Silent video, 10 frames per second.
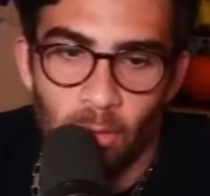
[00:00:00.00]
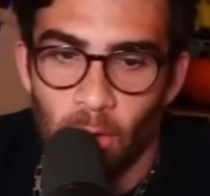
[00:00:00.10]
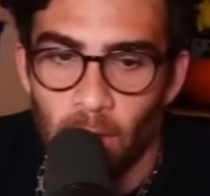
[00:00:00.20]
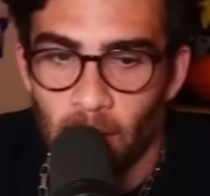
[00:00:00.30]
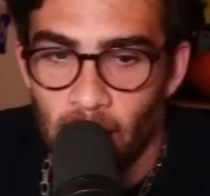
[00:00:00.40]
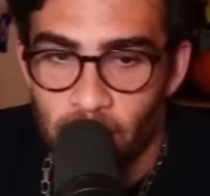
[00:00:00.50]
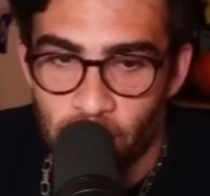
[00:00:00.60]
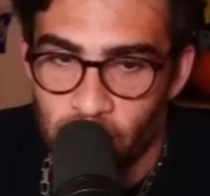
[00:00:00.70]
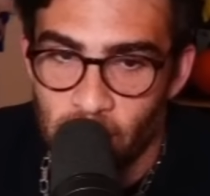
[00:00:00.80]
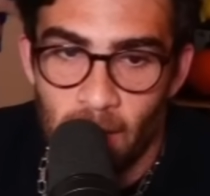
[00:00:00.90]
or I
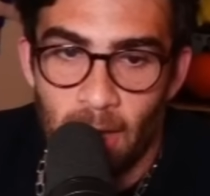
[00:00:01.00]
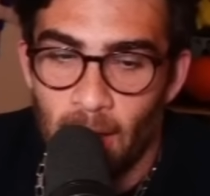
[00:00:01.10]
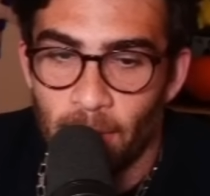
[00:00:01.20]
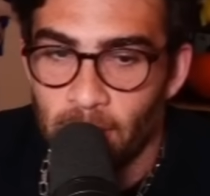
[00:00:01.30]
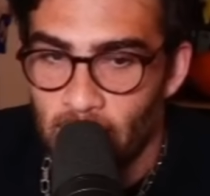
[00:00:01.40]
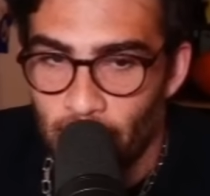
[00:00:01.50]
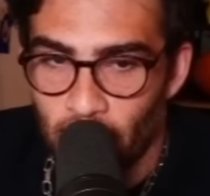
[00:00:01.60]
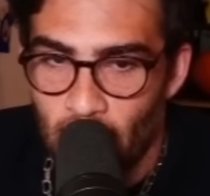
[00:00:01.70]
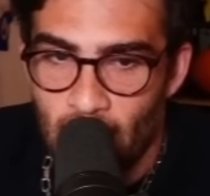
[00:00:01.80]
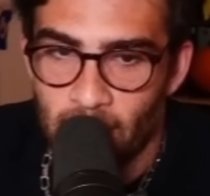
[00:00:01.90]
just say I'm a
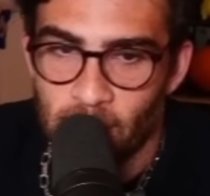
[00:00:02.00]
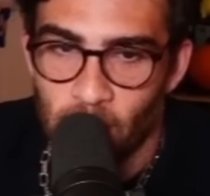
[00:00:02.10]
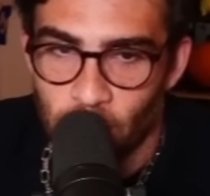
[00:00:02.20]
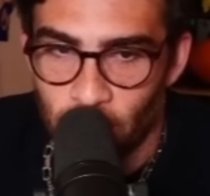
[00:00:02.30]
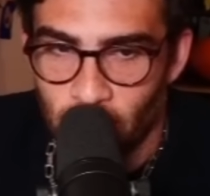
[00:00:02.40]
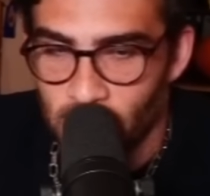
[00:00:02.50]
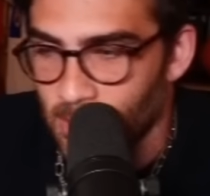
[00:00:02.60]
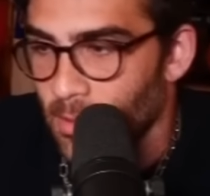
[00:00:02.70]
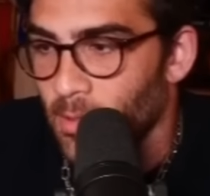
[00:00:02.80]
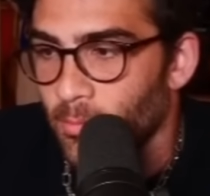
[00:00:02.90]
democratic
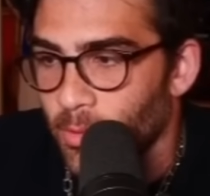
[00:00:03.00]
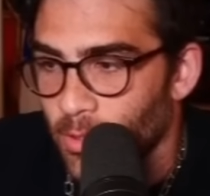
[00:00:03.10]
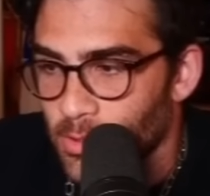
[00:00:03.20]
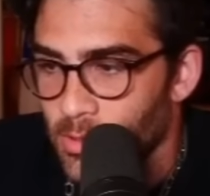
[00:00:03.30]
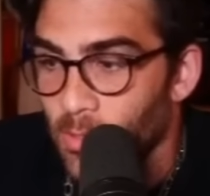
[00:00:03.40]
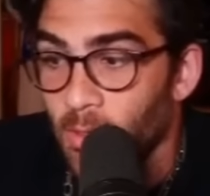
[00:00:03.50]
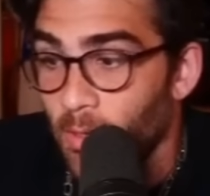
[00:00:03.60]
socialist because,